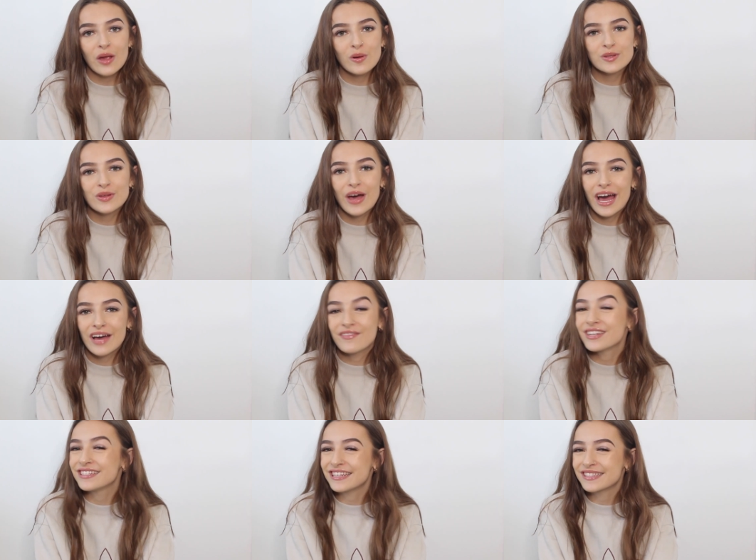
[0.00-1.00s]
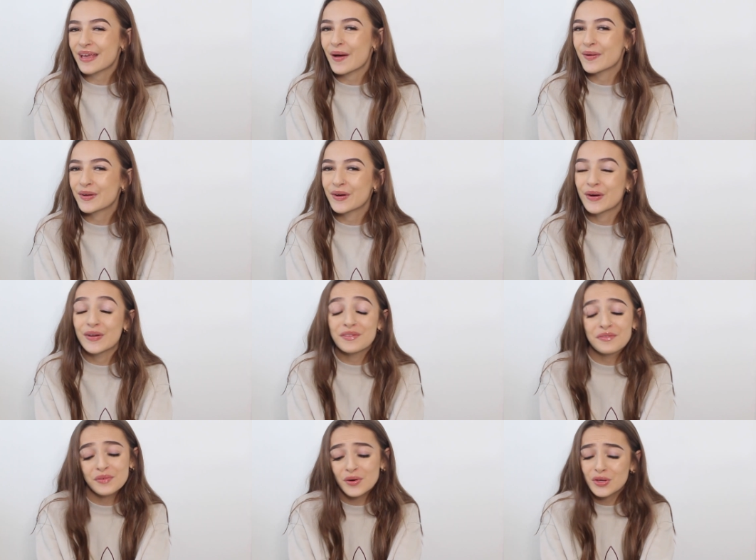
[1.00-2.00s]
I also have a discount
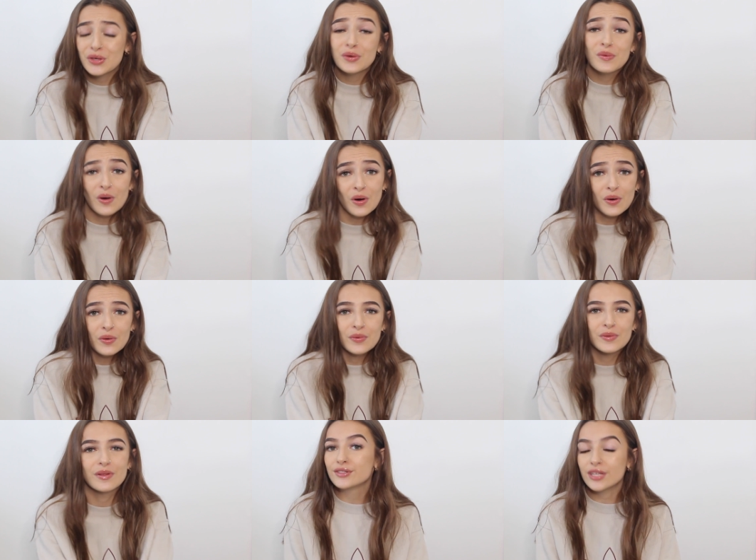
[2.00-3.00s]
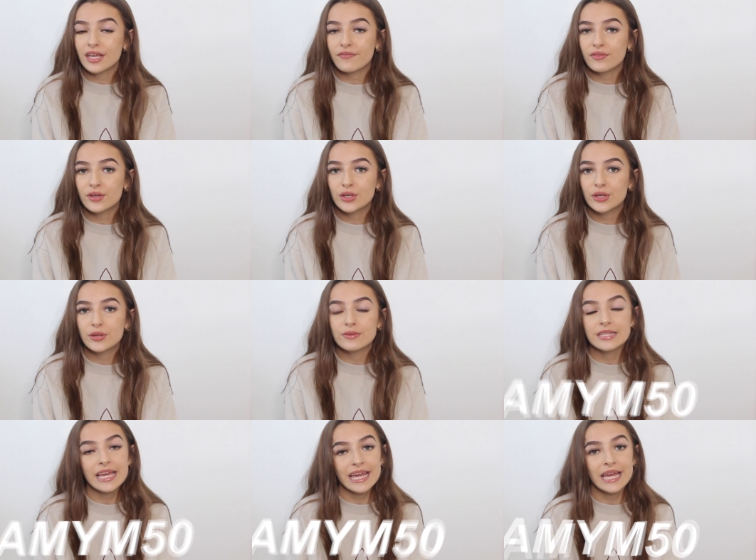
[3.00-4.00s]
code for you all. So if you
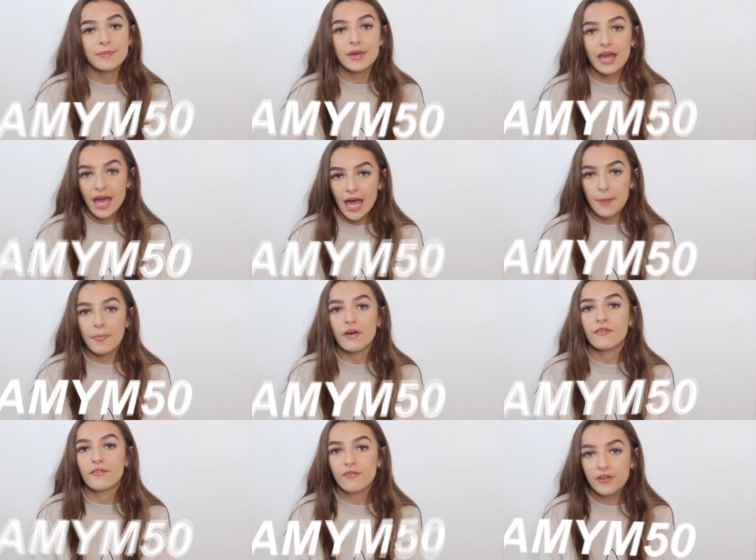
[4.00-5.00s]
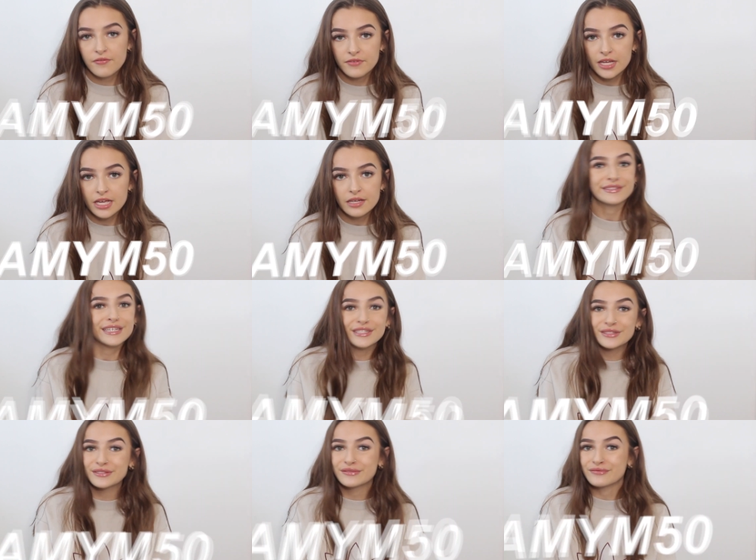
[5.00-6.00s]
use AmyM50,
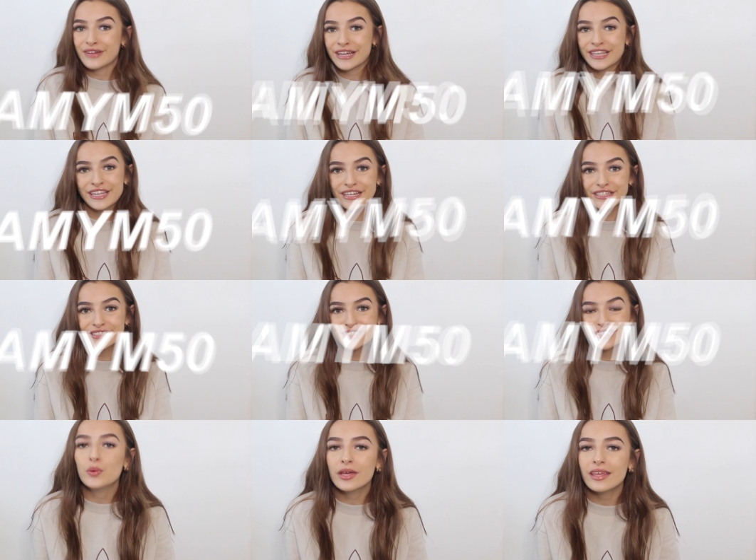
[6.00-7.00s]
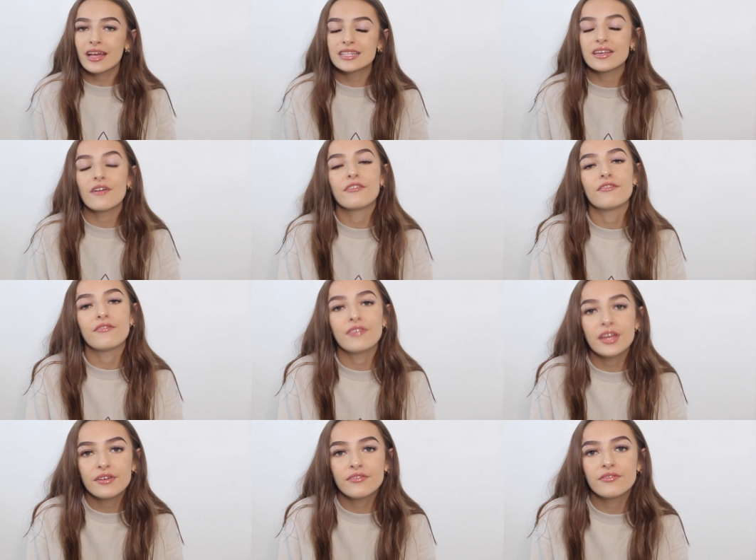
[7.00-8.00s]
this right here, you can get
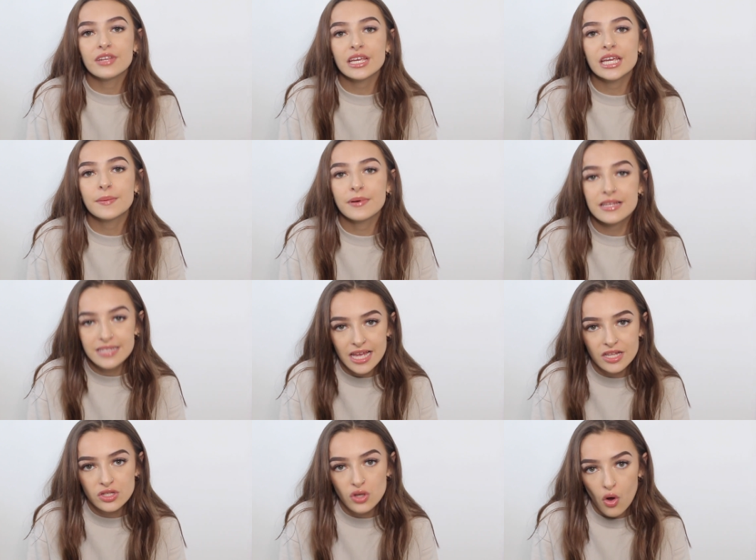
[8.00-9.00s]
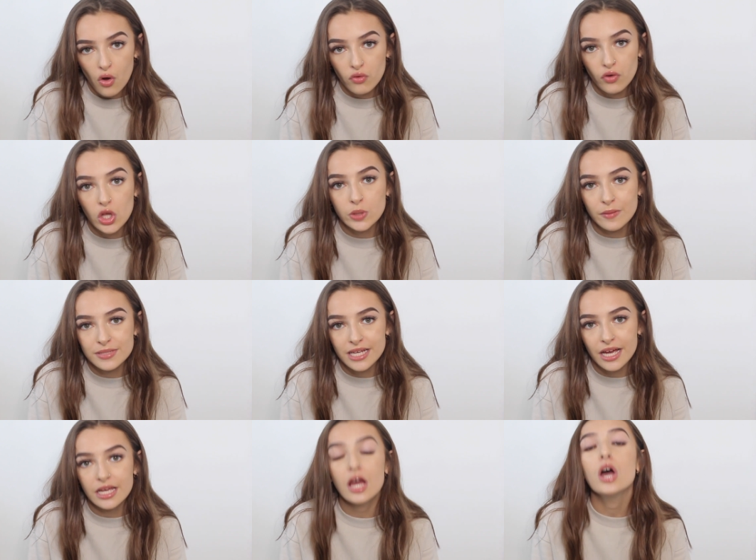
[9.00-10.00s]
50% off on the
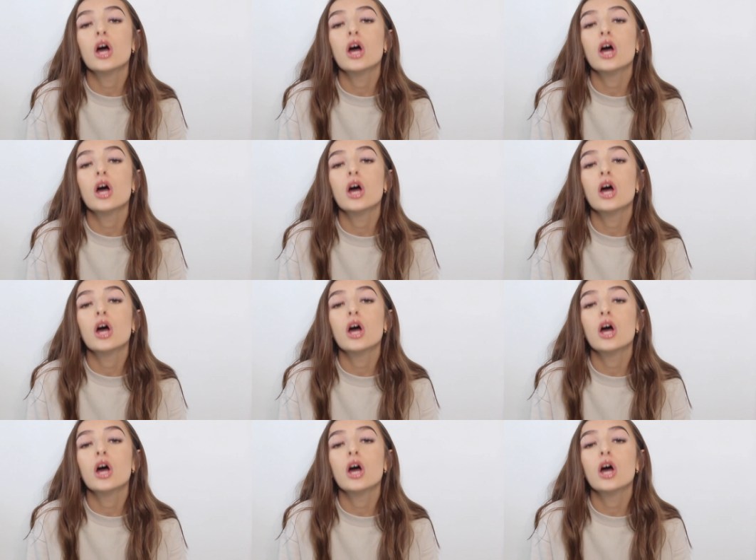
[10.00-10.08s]
website.